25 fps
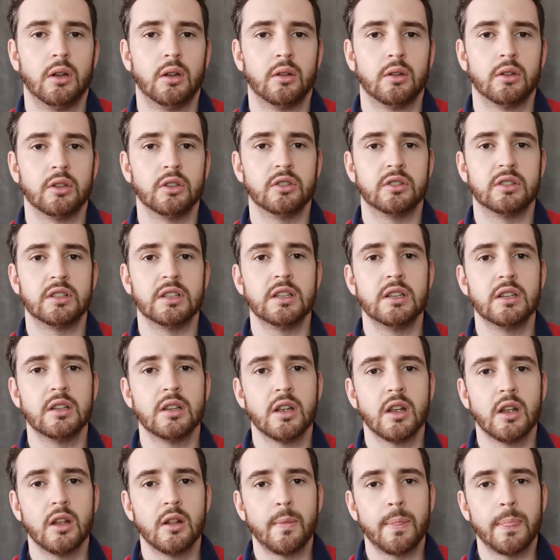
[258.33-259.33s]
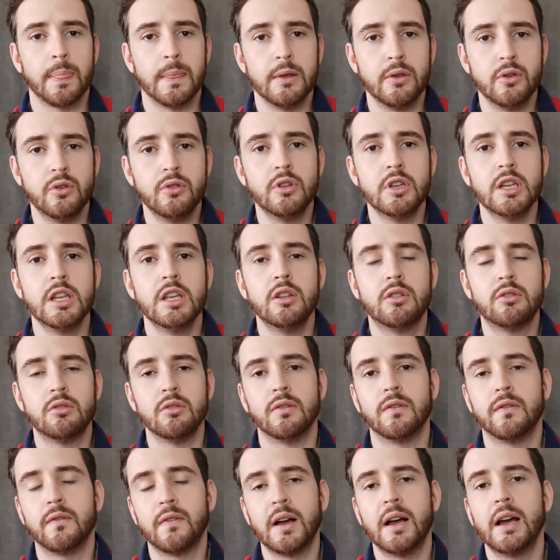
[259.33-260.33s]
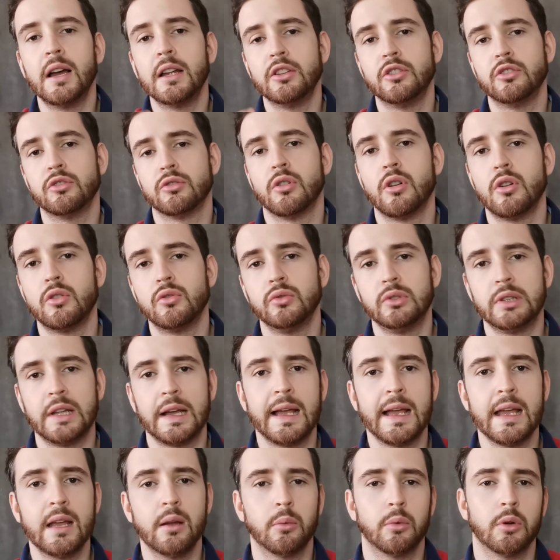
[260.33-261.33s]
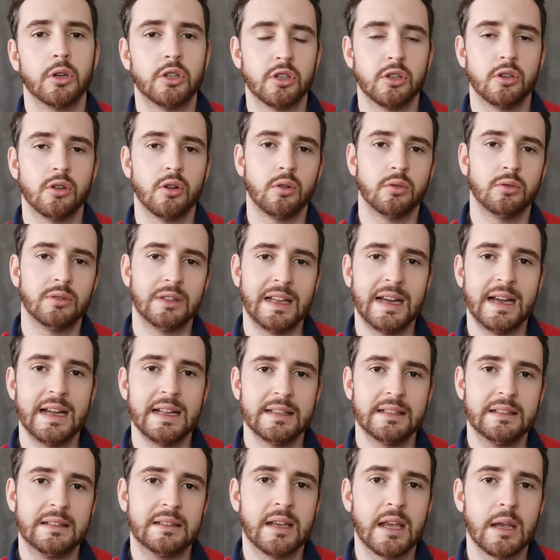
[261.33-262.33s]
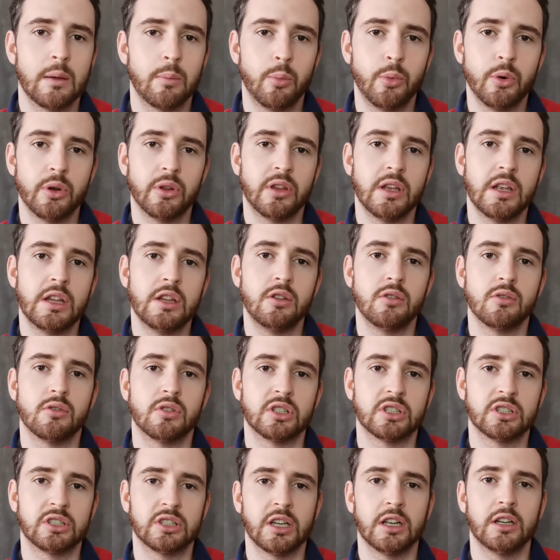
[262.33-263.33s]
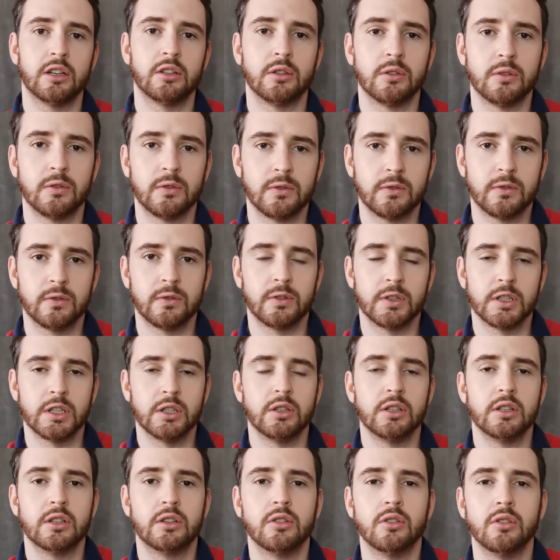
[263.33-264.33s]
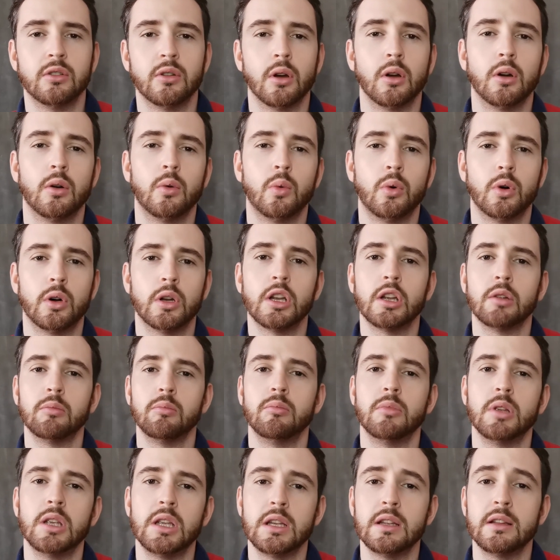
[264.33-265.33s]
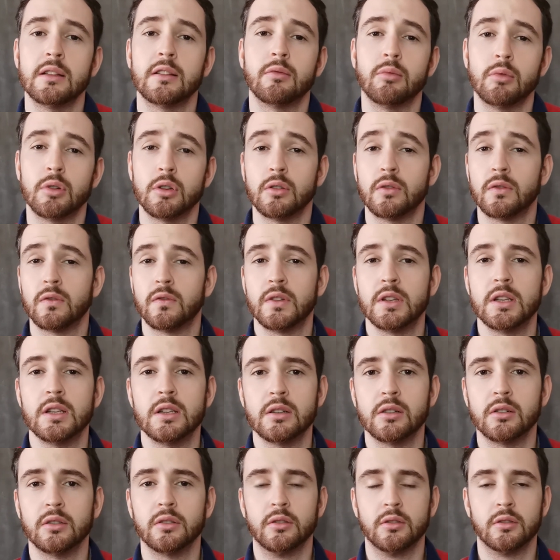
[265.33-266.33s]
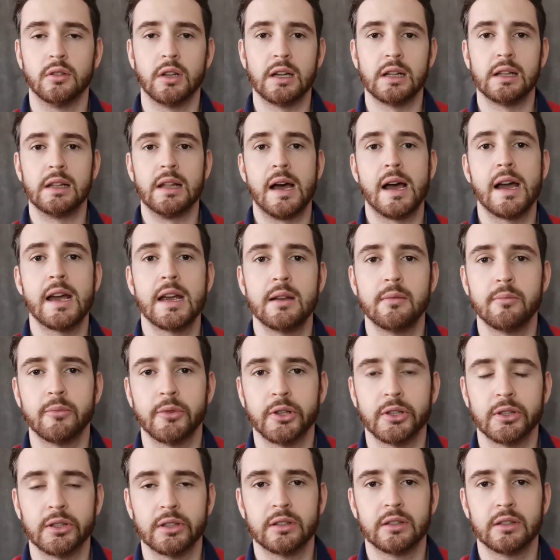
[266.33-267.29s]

You see, you need to find your own language and own landscape within yourself. You need to know what it means when you feel alignment.